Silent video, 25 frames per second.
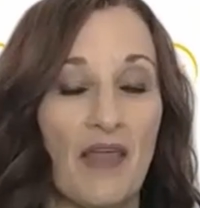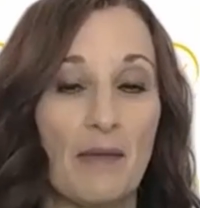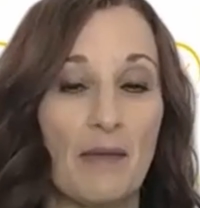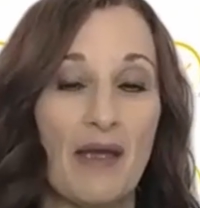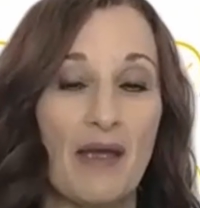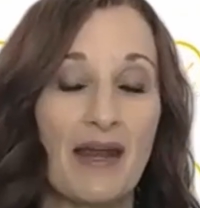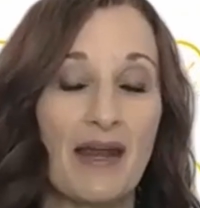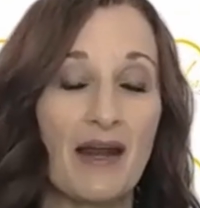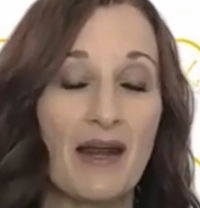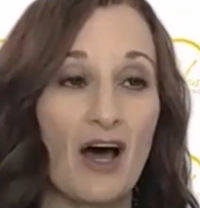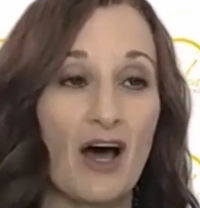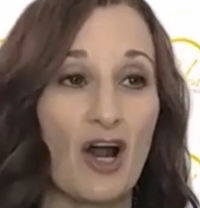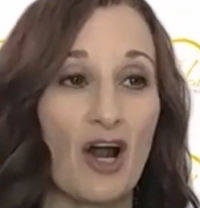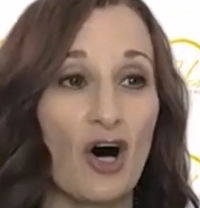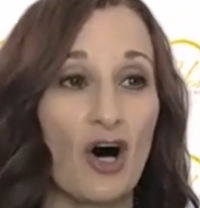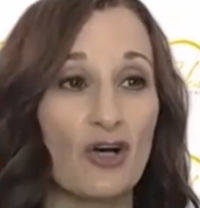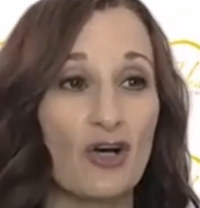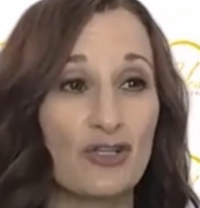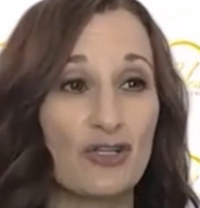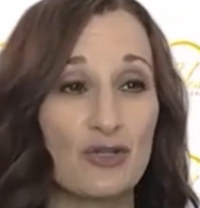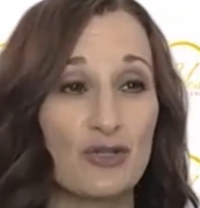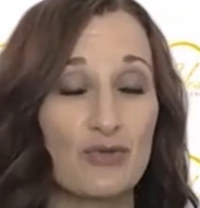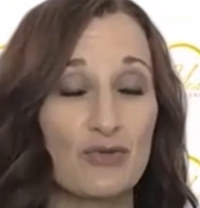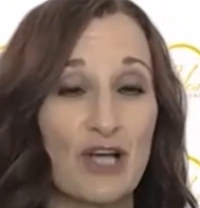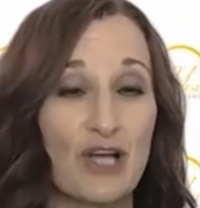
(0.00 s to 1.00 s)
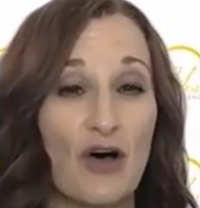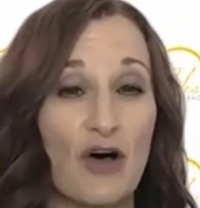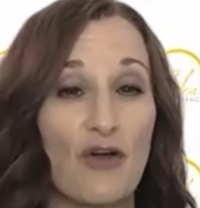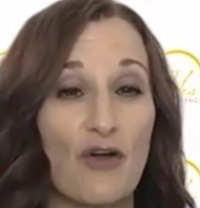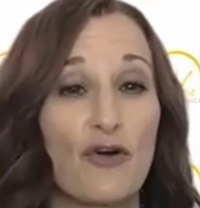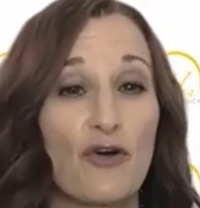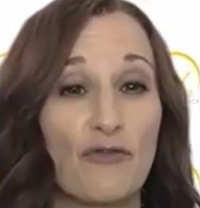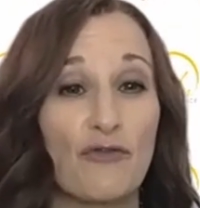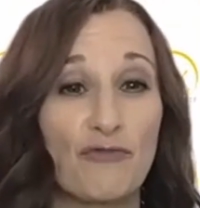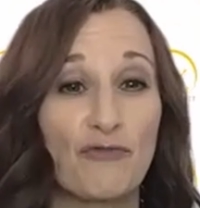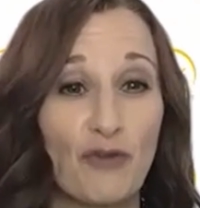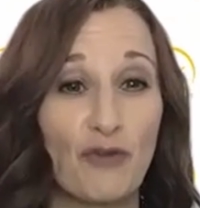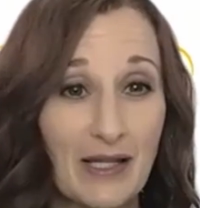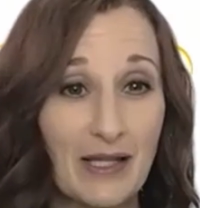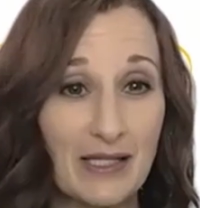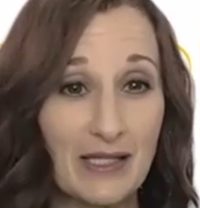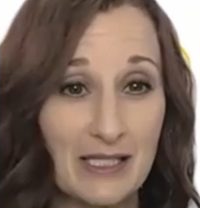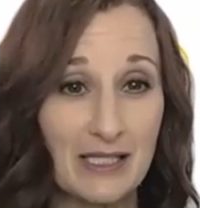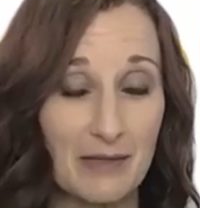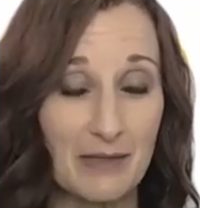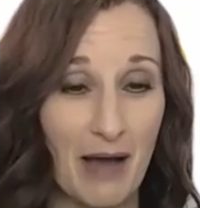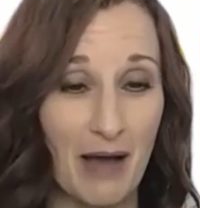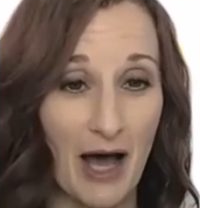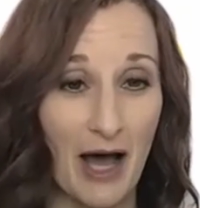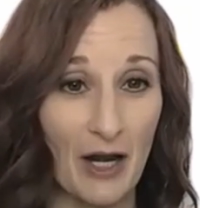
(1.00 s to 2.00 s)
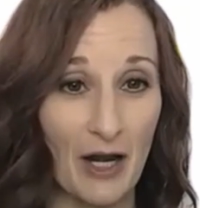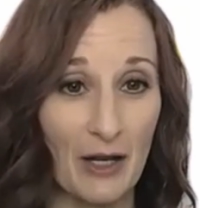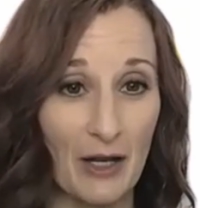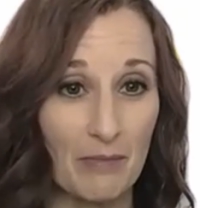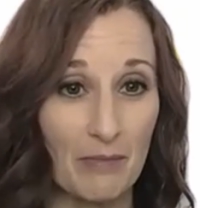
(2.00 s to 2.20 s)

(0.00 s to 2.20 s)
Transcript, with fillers: they may not also tell their friends about